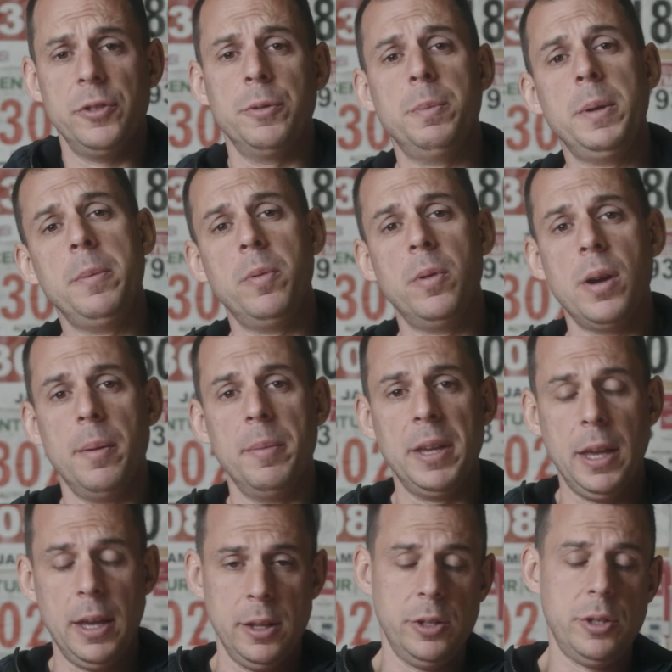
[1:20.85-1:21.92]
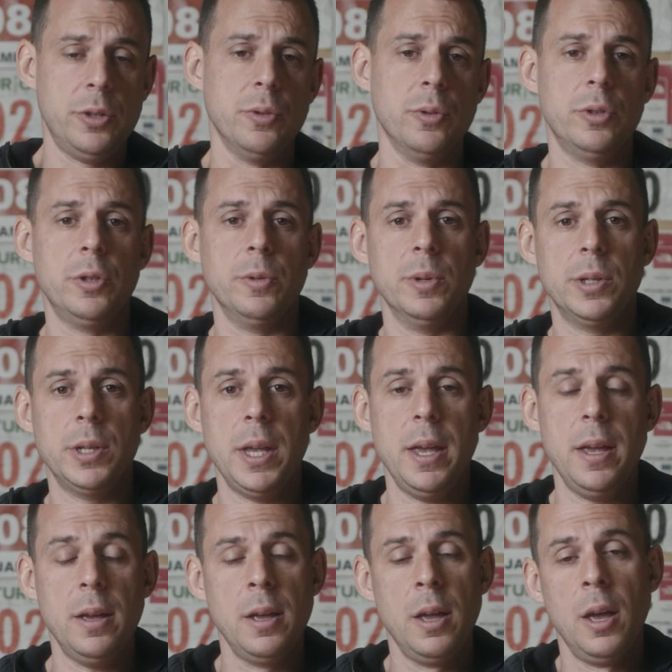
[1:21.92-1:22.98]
from people coming in store to us here,